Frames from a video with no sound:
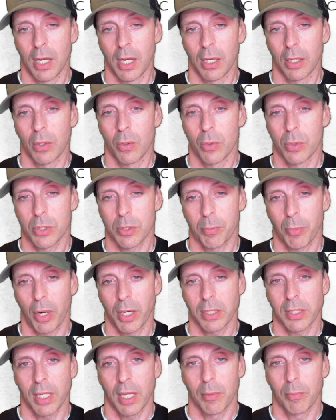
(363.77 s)
course
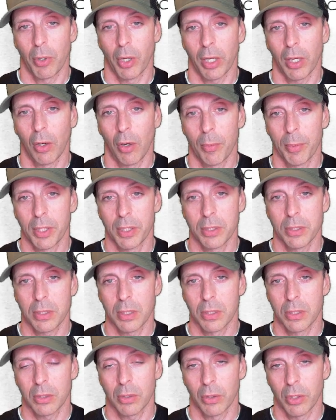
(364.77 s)
breakdown by kilometres.
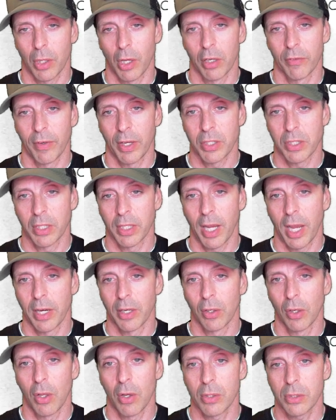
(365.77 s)
It's got your elevation gain
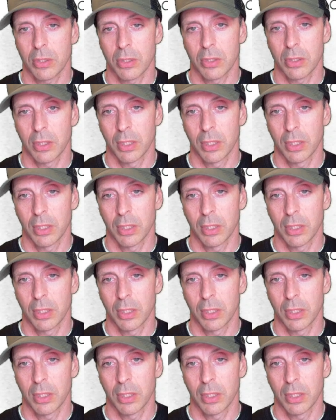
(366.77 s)
and loss.